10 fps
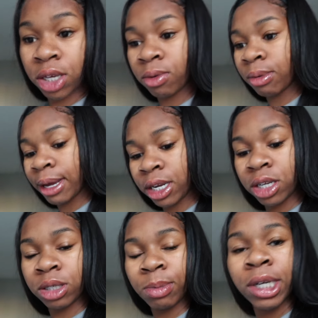and we about to
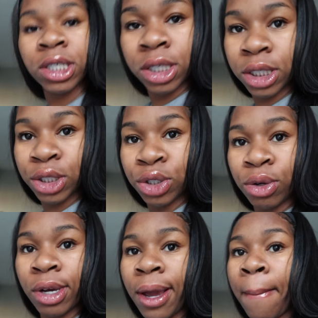get braces,
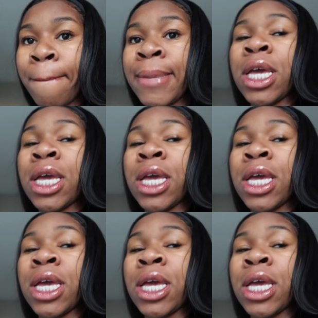okay?